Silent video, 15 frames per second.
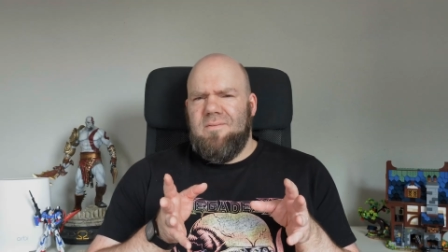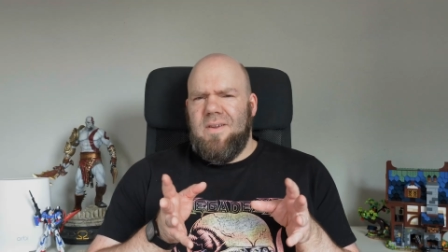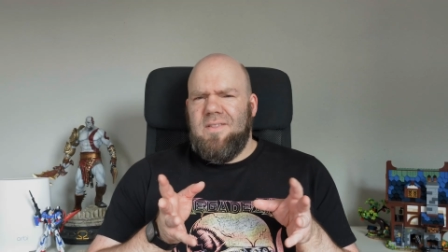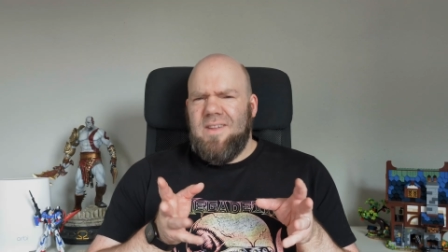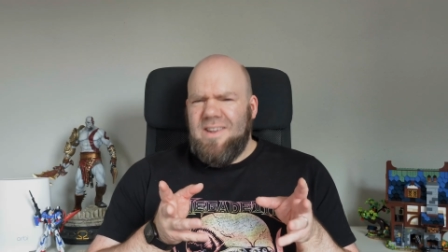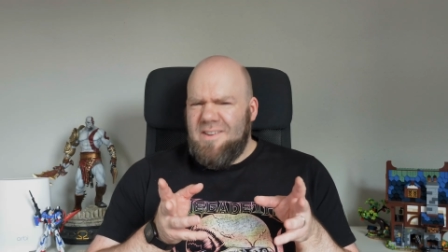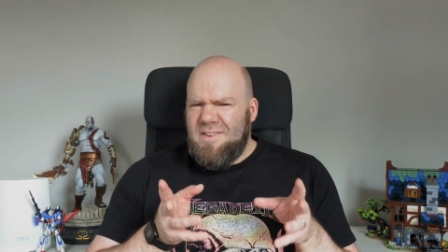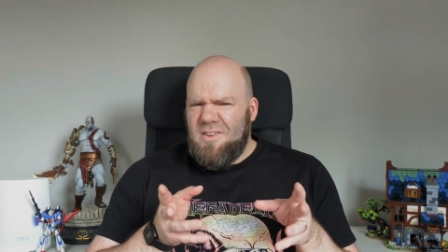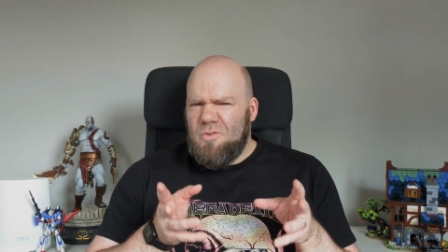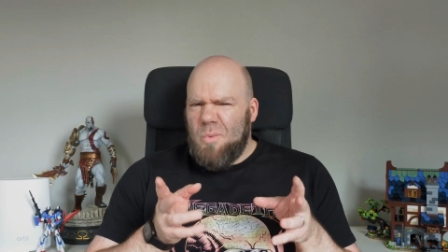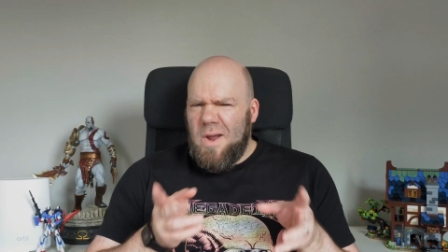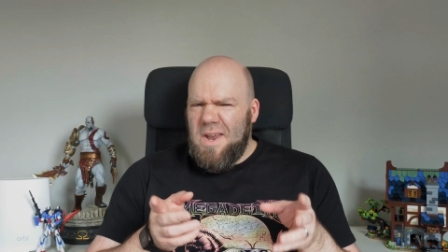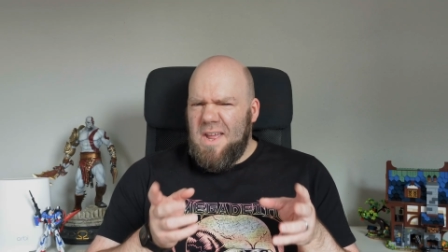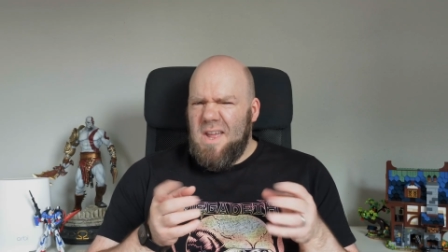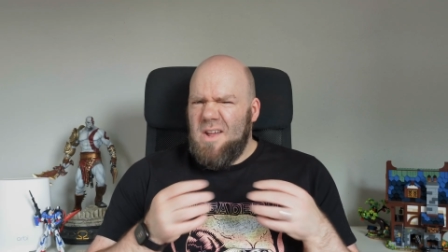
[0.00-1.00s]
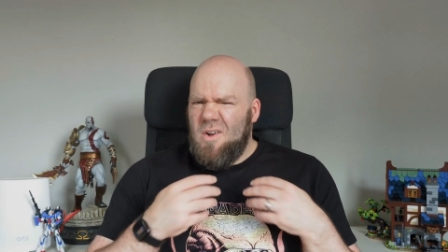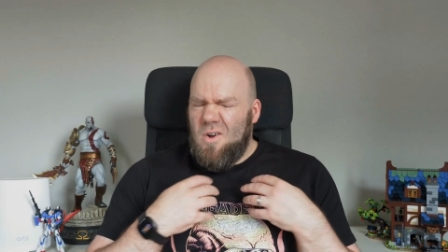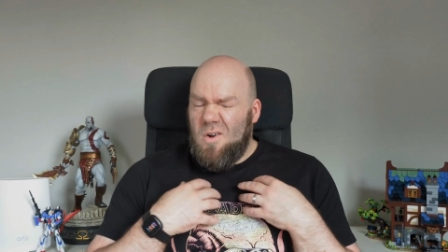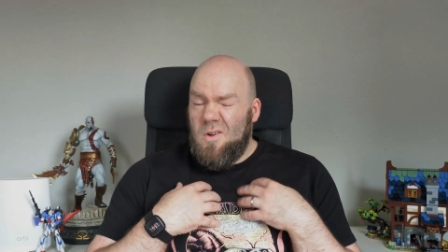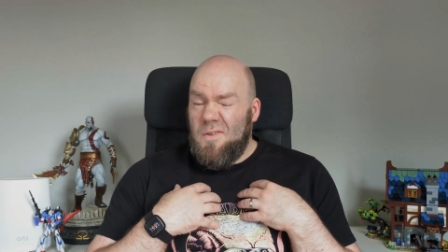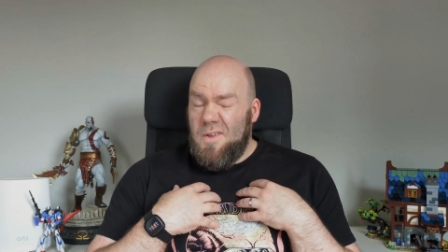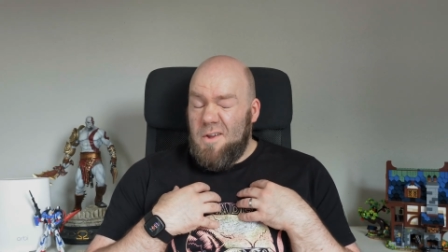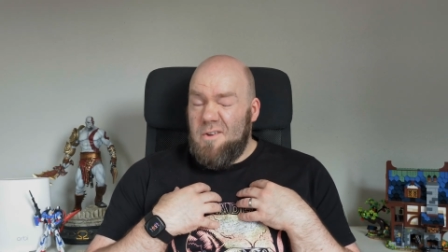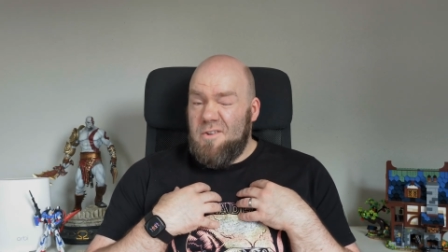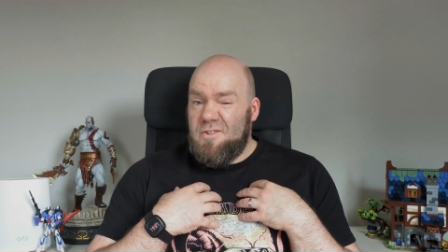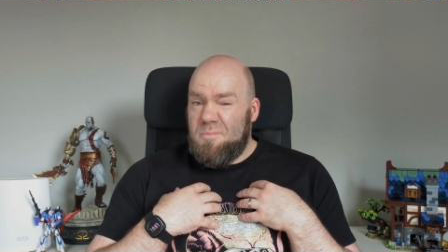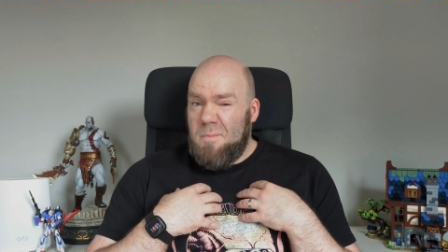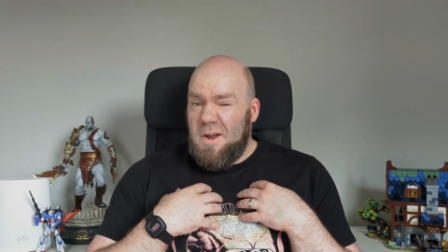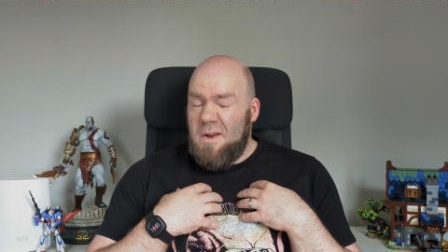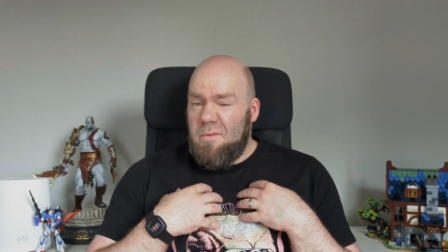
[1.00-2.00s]
Fatalities waiting on
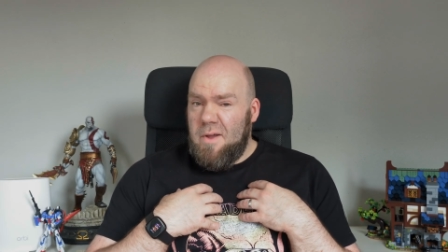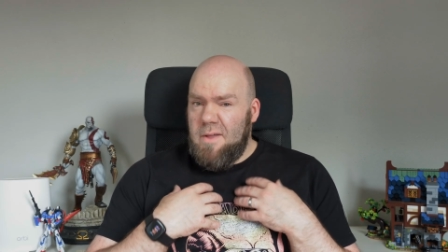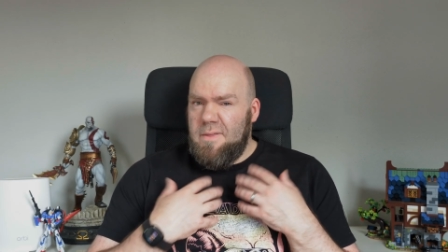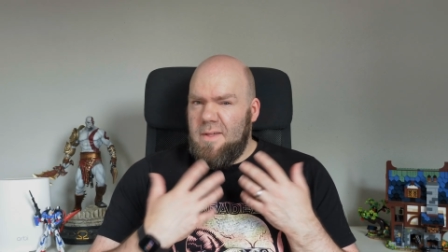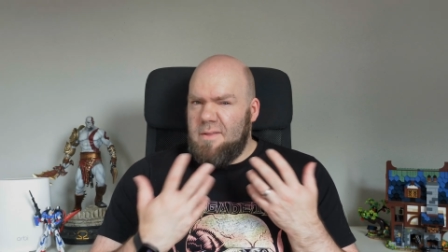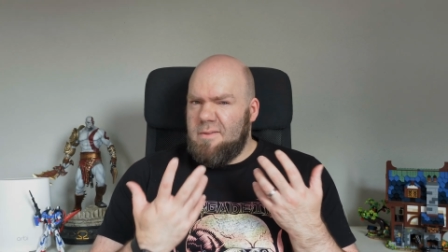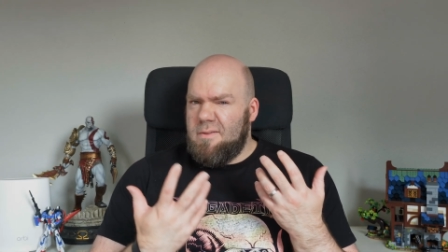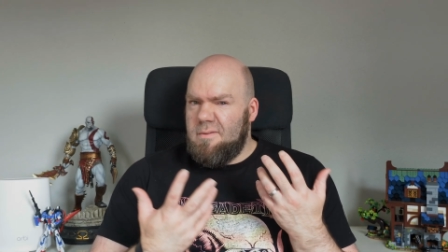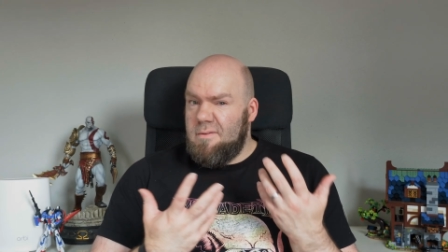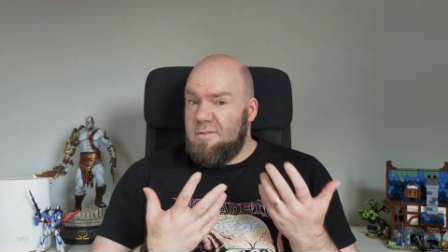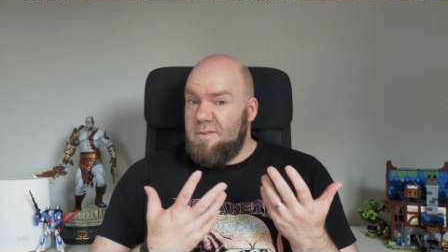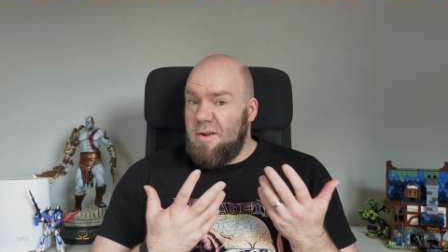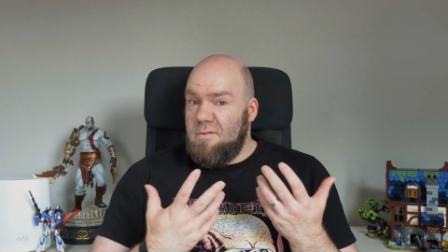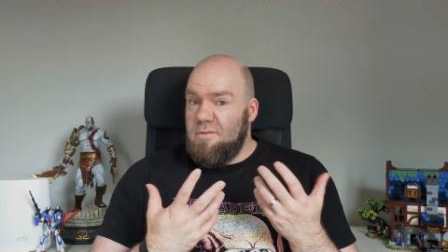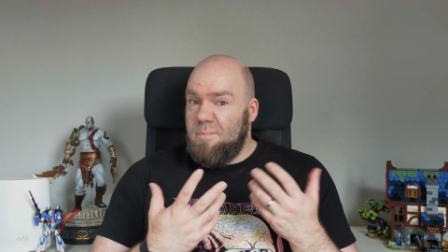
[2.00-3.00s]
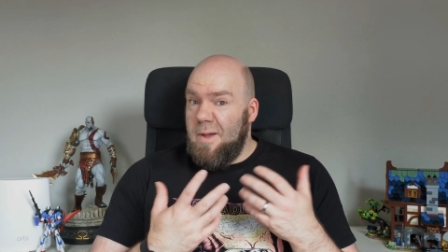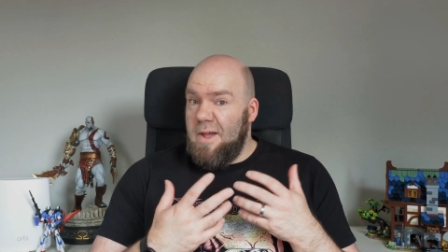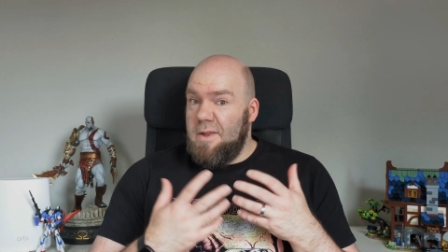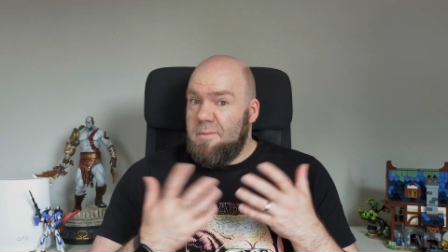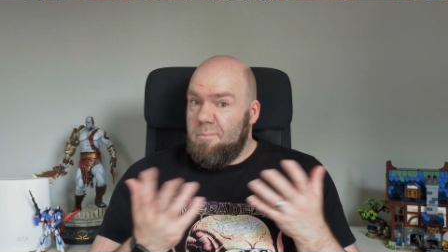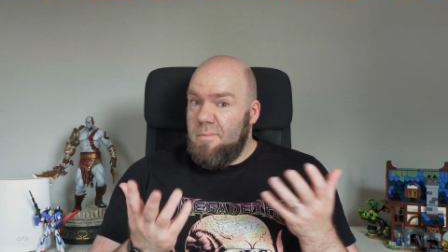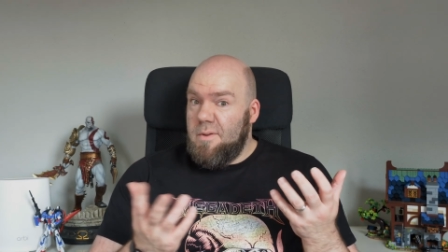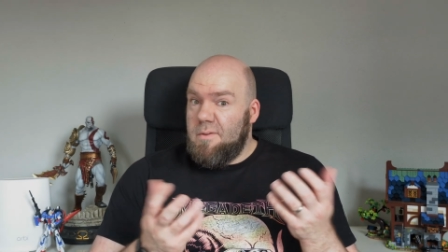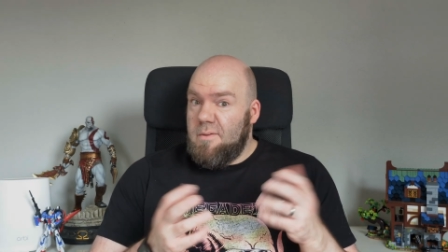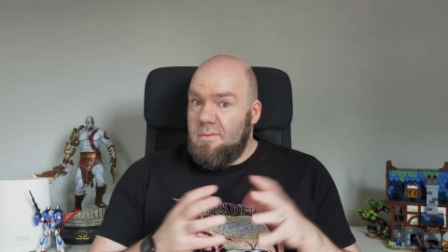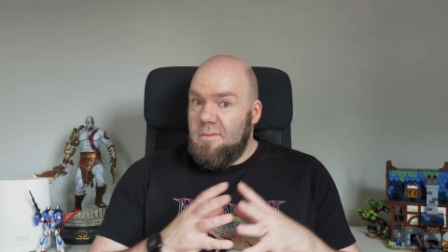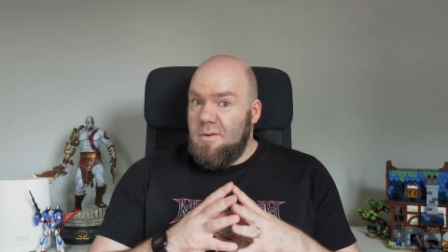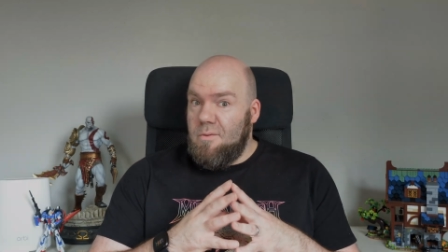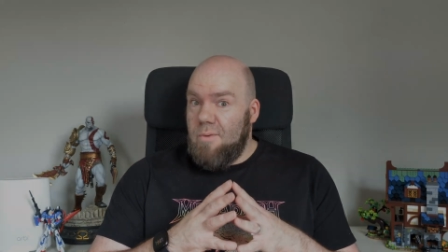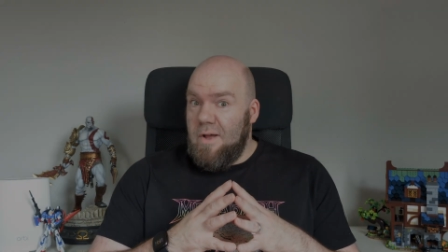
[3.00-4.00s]
us, by the way, that sounds bad, but
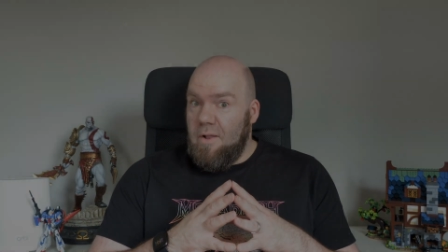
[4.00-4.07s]
oh